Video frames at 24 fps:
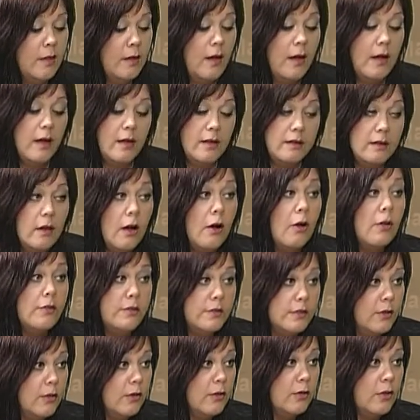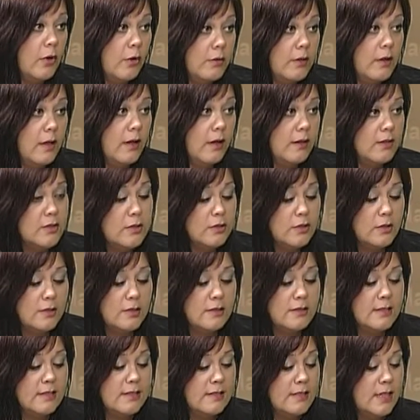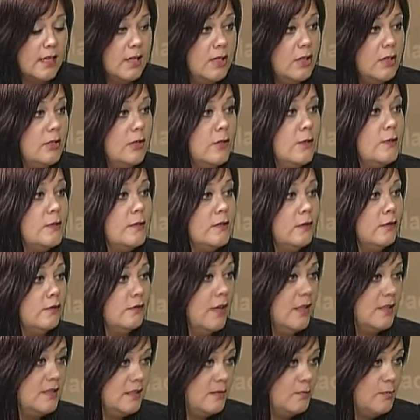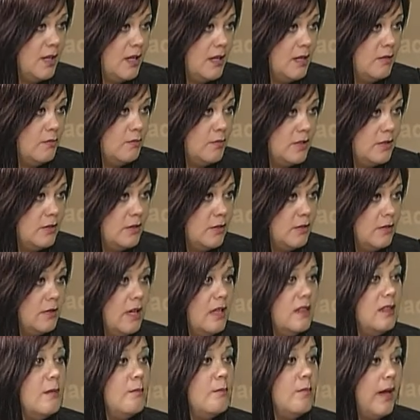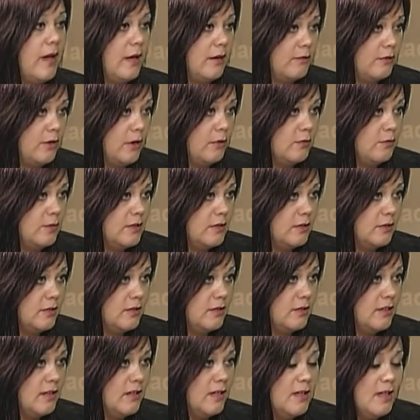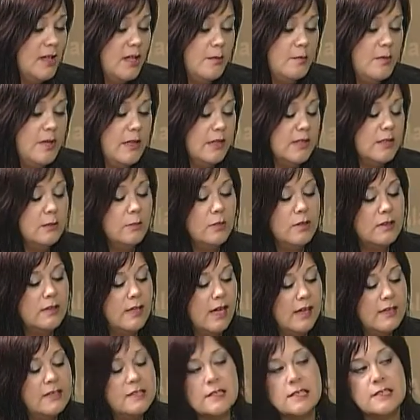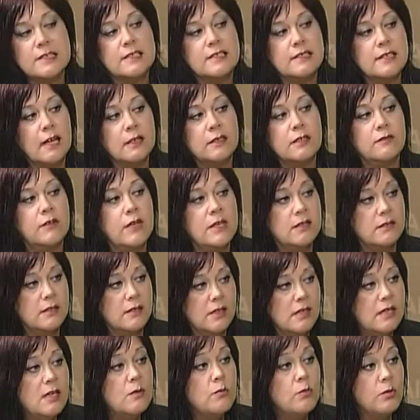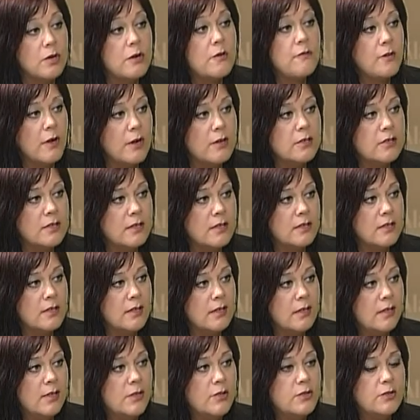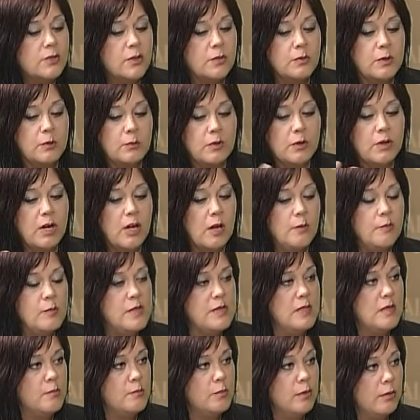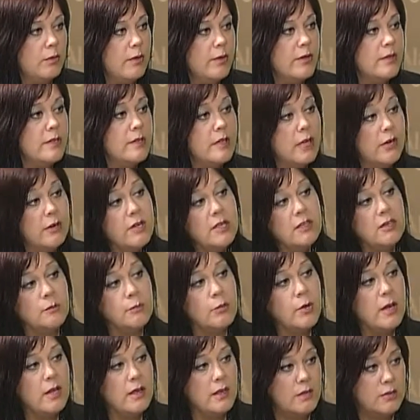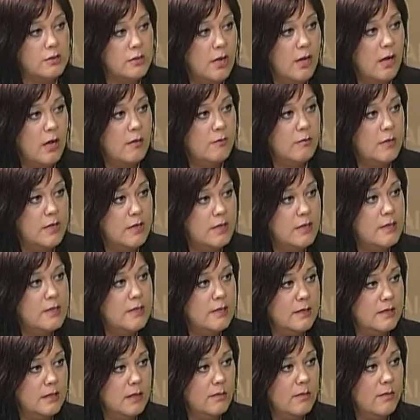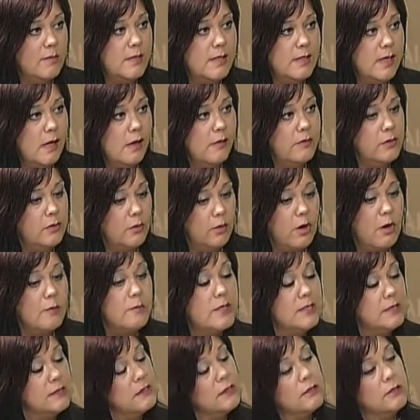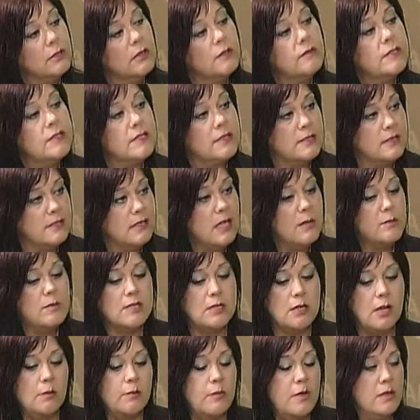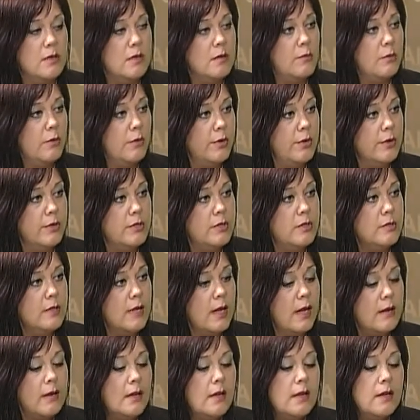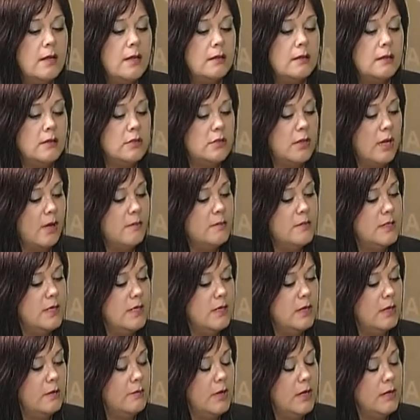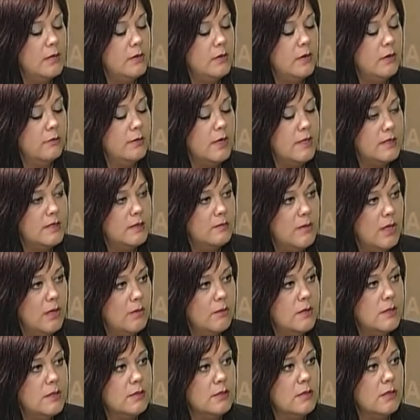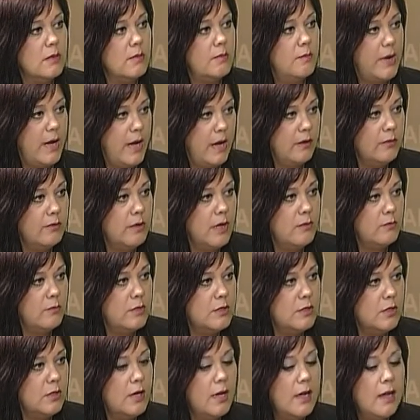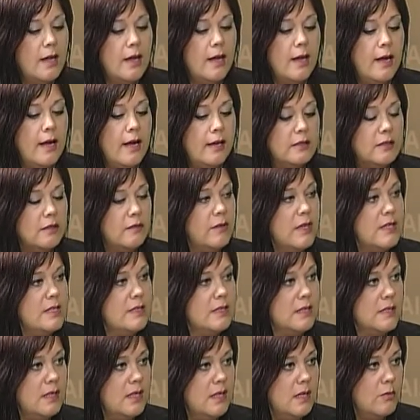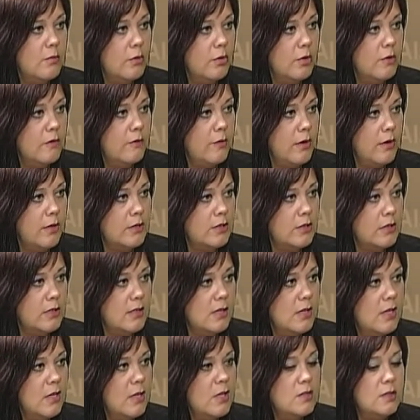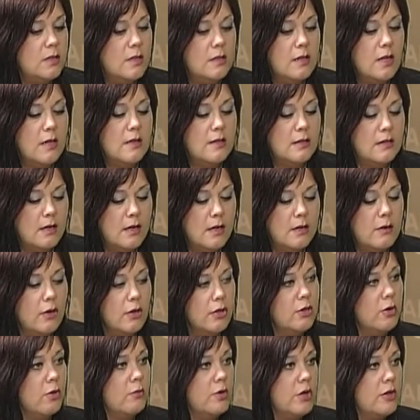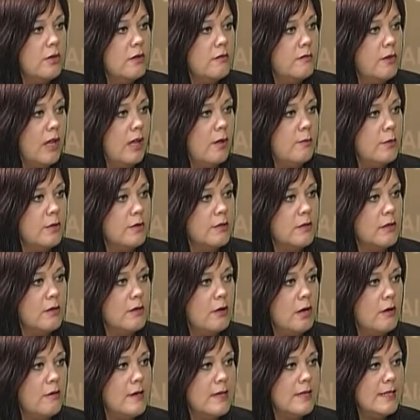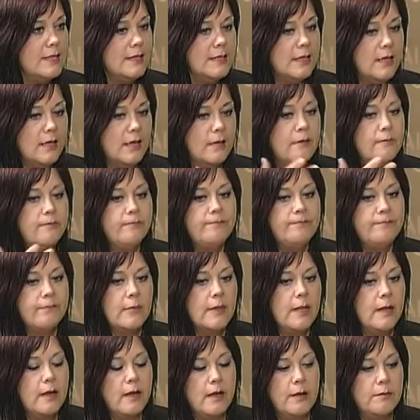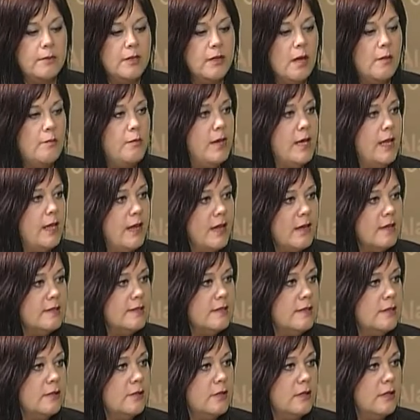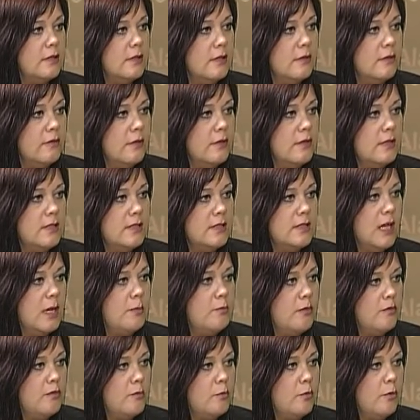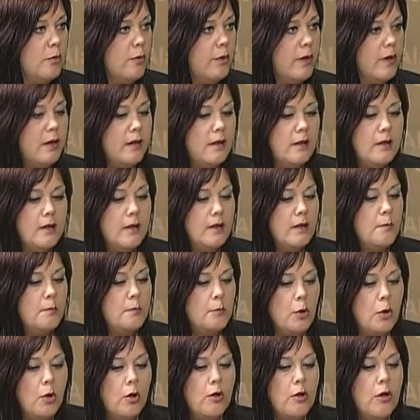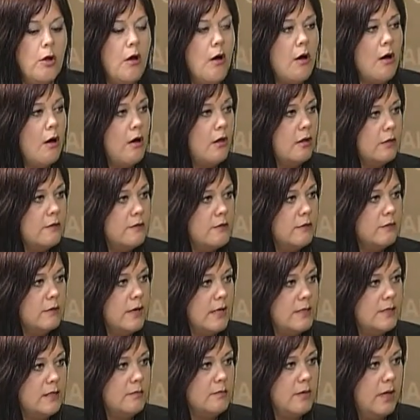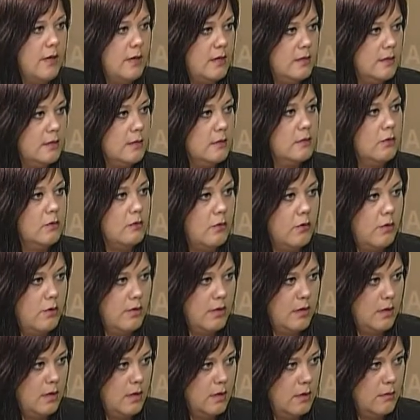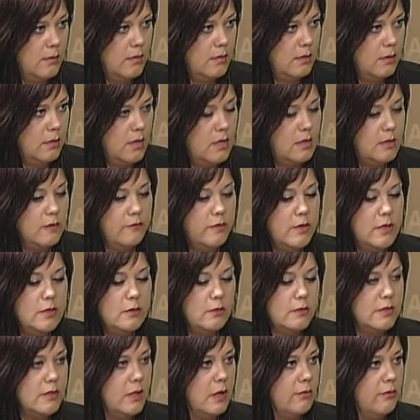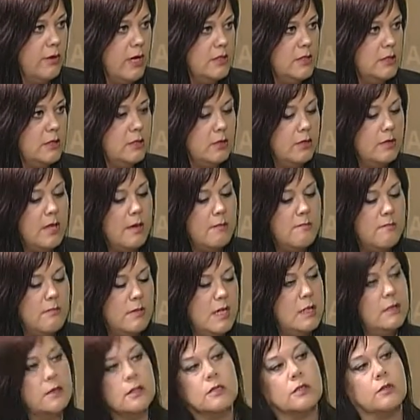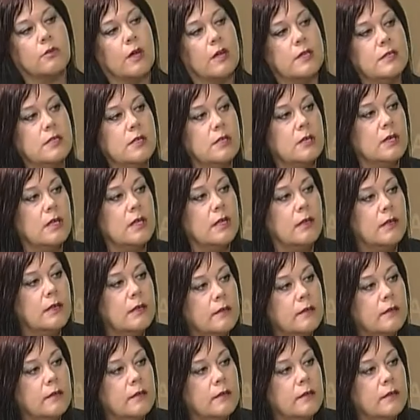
I also go the extra to say use the resume wizard and the background wizard, because what that does is activate the keyword function. So when we're helping the employer, they're either putting the job into the system themselves, or our business services team is helping the employer do that. The job seeker, by doing resume wizard and background wizard, activates the keyword function, so that then our career developers can go in and say, company X is looking for this type of employee, pull all of the resumes or the individuals that are registered that meet this criteria.